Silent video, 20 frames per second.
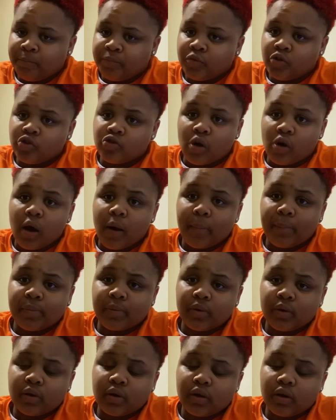Drop
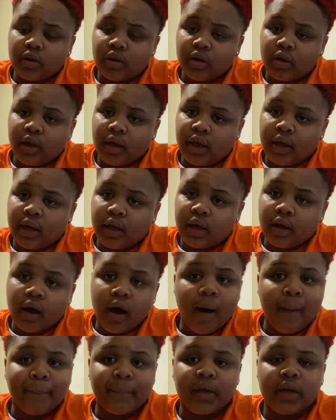a
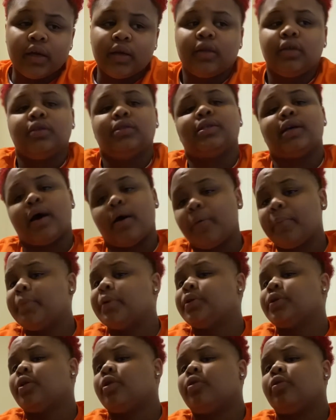comment down
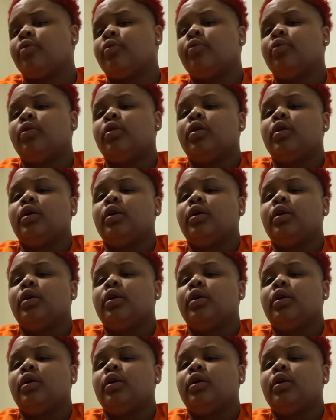below